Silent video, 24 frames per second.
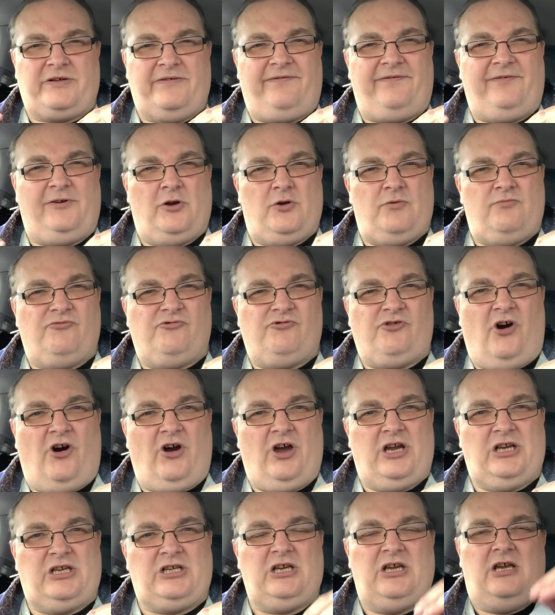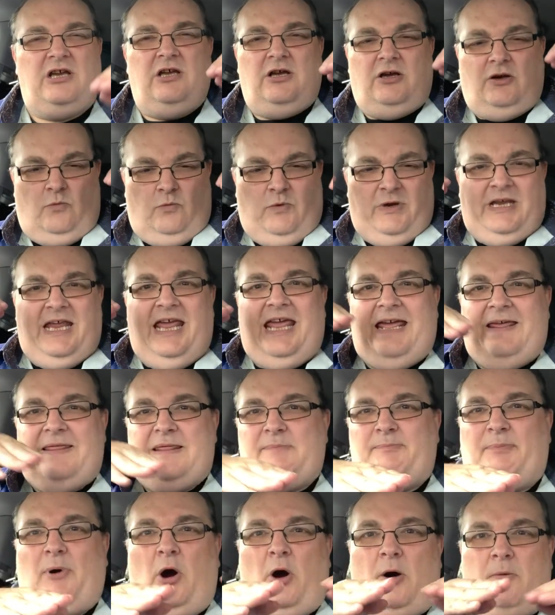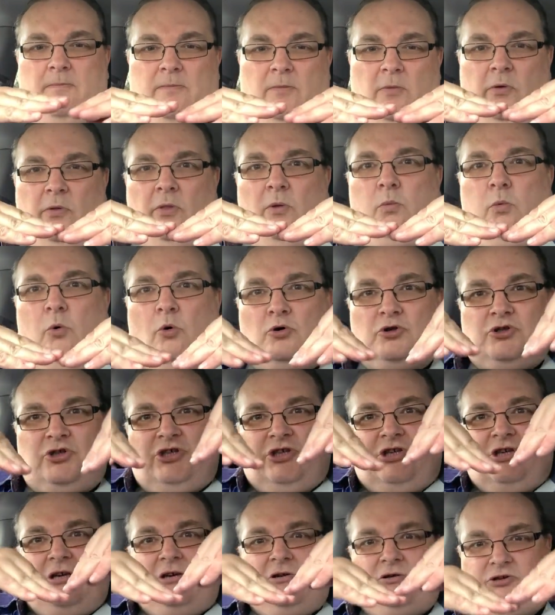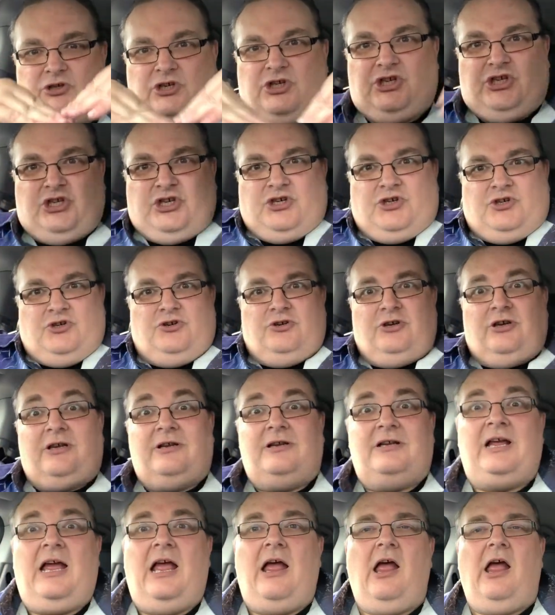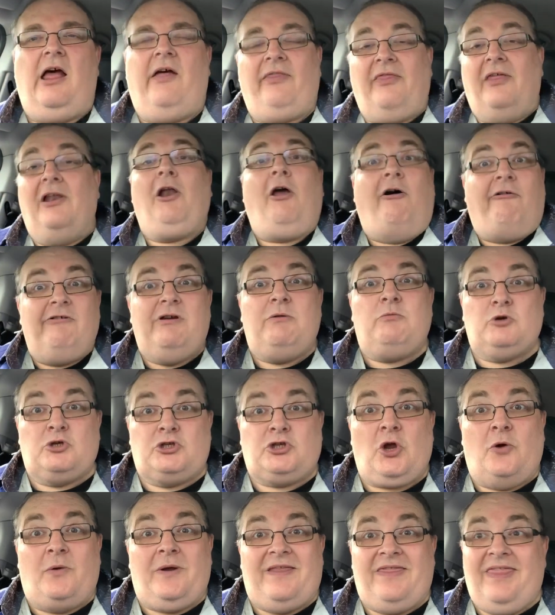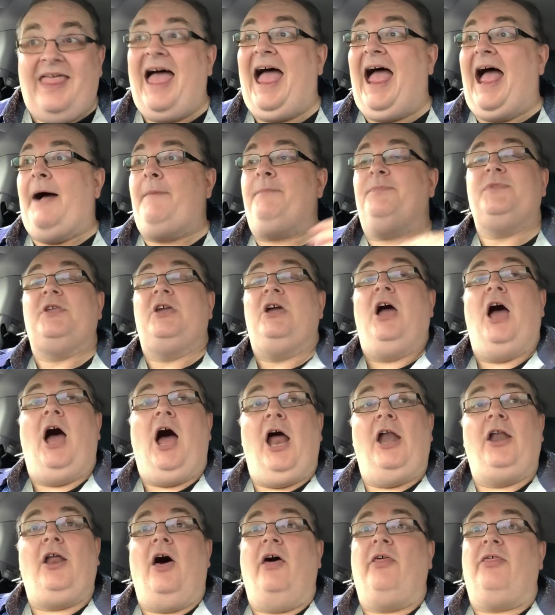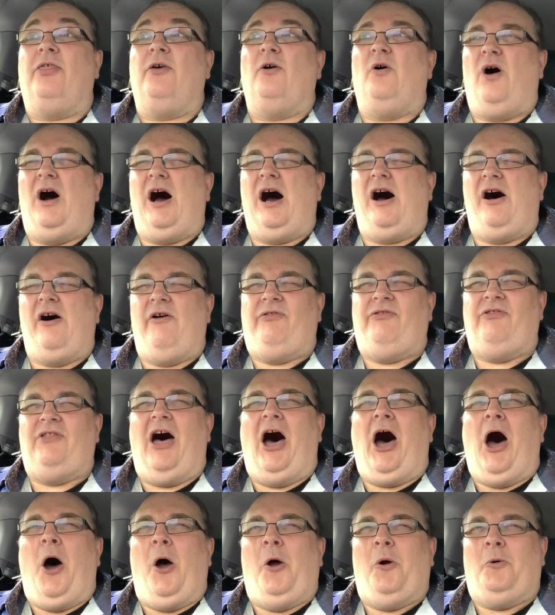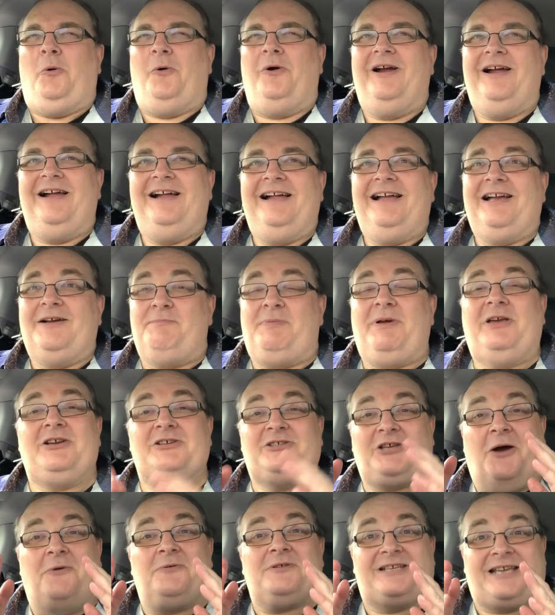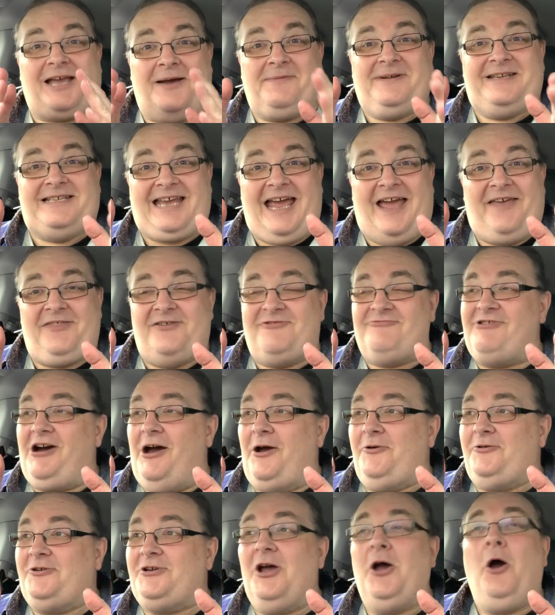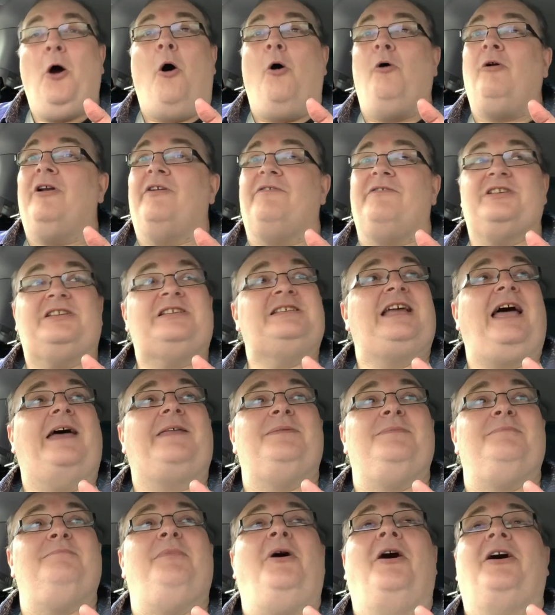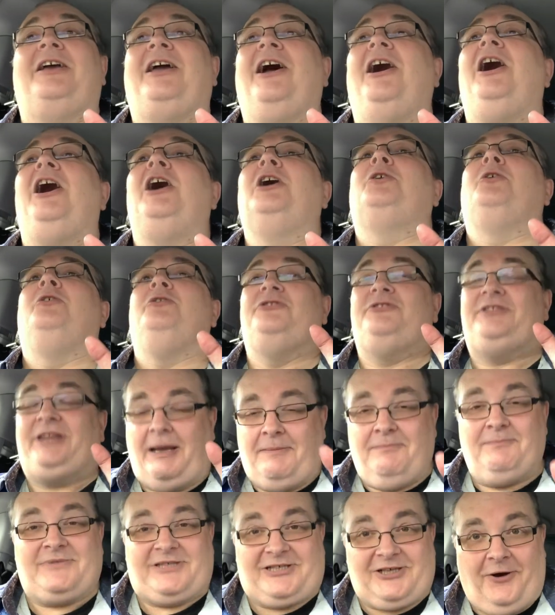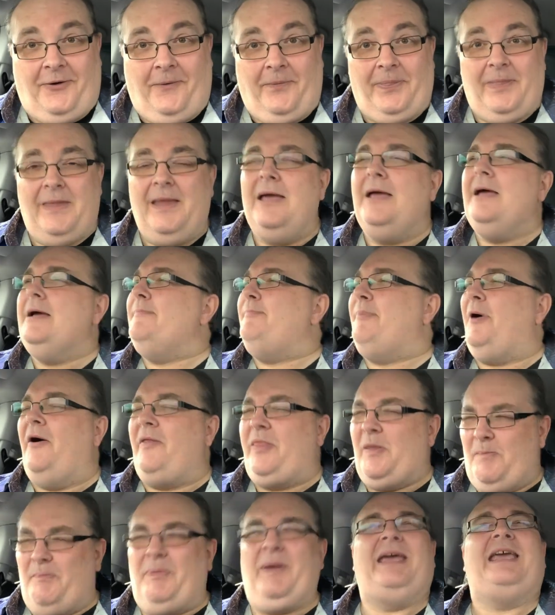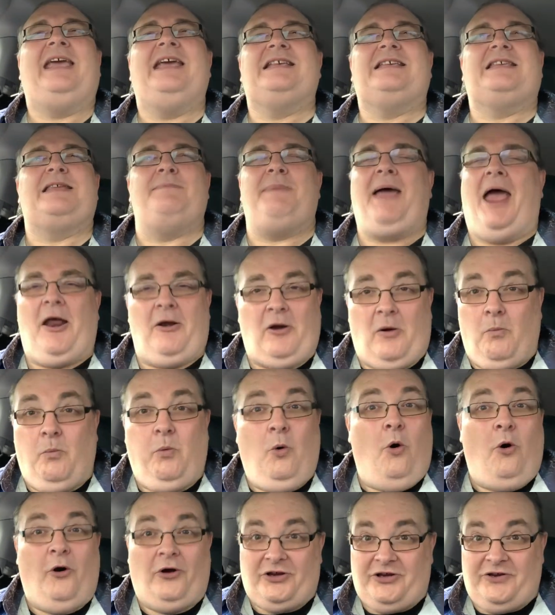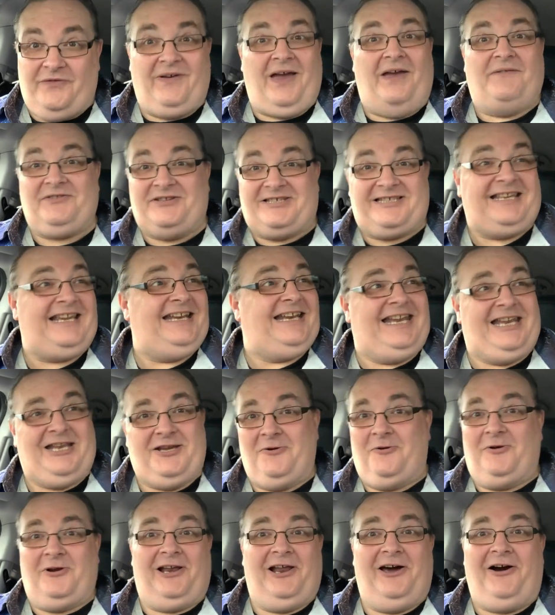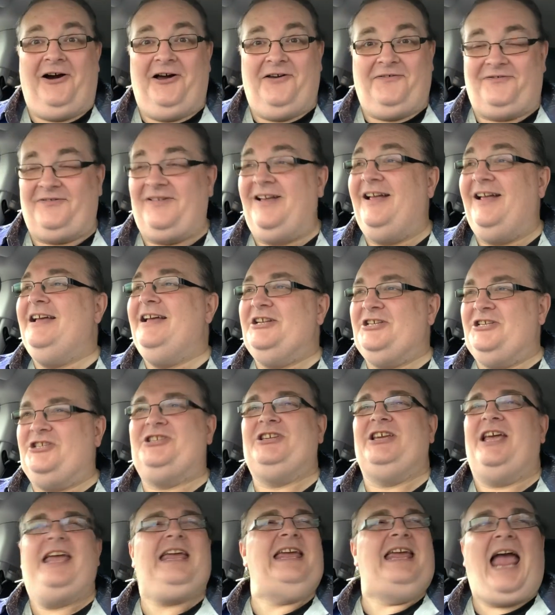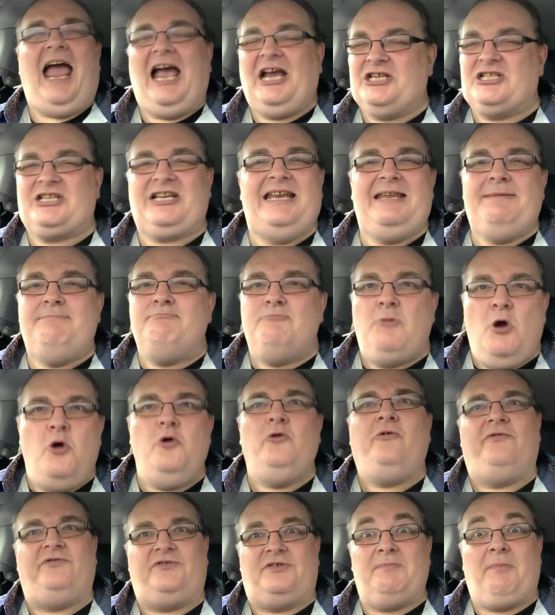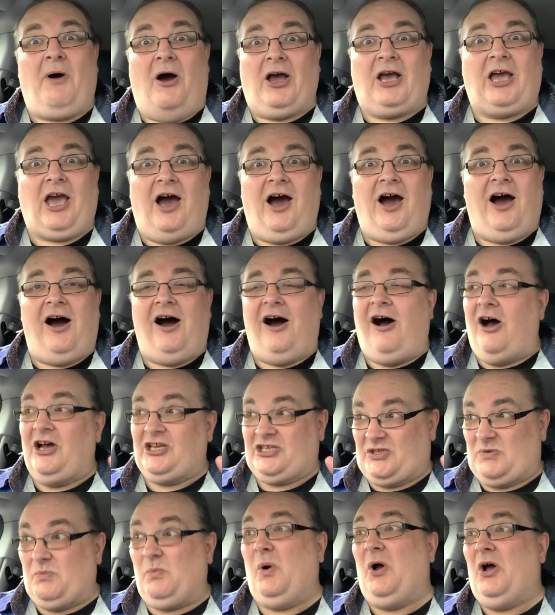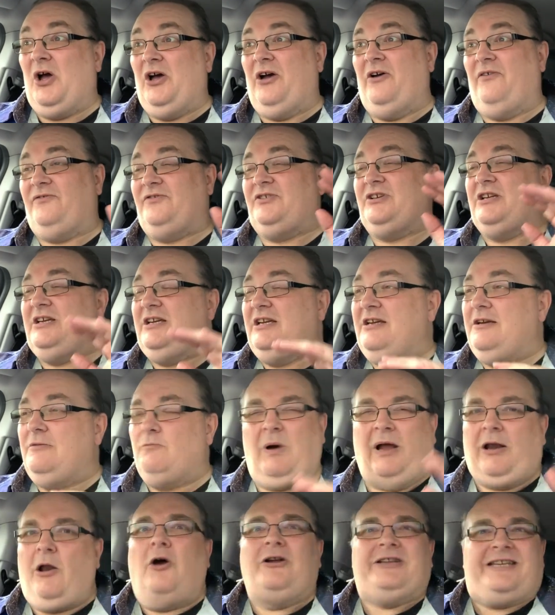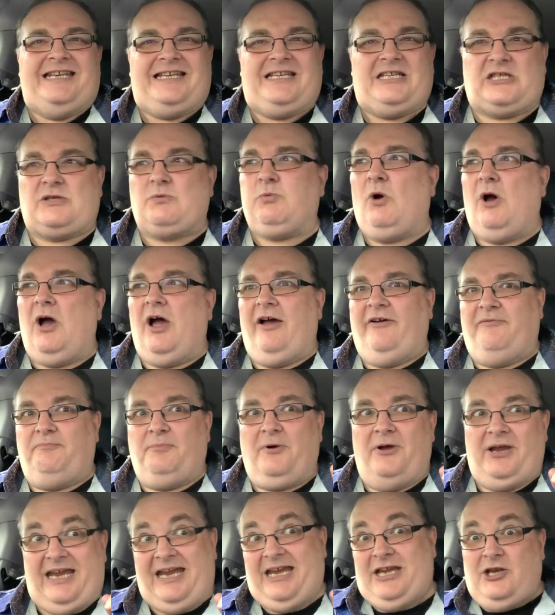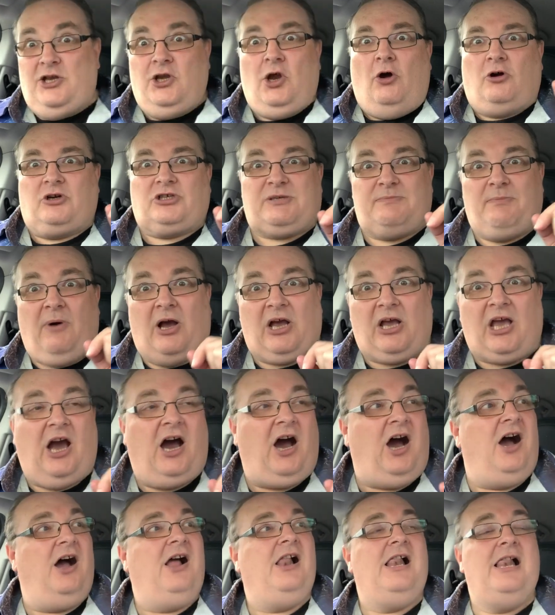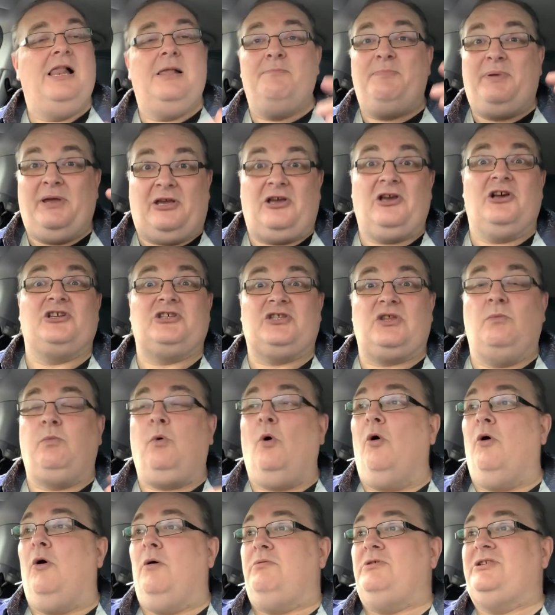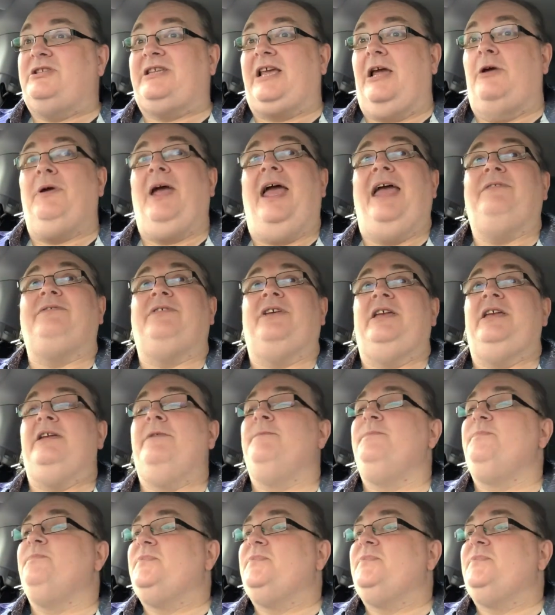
flume ride, when you hit the bottom, the water, shh. The lorry was doing that. And I thought, oh no. Because I was coming down the road, all of a sudden my car got dumped on by the biggest amount of water you've ever seen in your life. It actually moved my car. I swerved. Well, I didn't swerve, but it knocked my car because the water was so heavy.